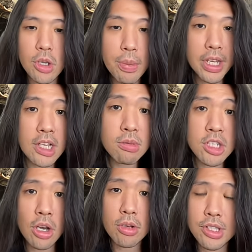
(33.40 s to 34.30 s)
because
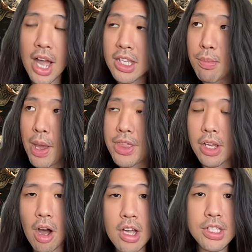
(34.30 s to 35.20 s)
we chose not to pay
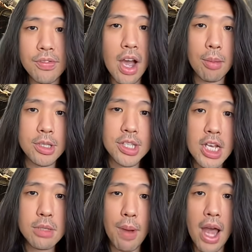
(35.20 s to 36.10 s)
the cost of Goblin
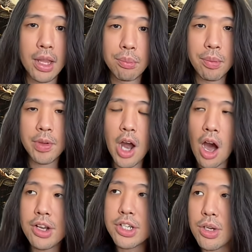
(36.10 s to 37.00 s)
Test Pilot, we would
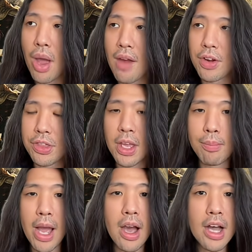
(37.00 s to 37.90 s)
undo
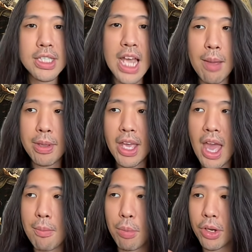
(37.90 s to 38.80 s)
everything by untapping
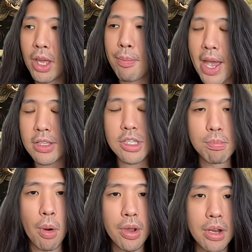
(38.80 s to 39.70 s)
it and putting it back to
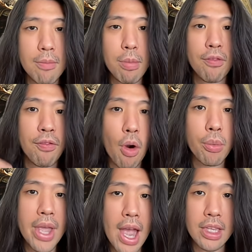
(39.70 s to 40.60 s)
the point of
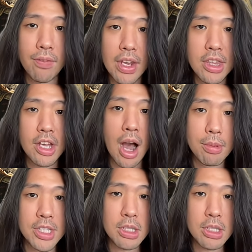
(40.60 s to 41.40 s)
before we activated the Goblin Test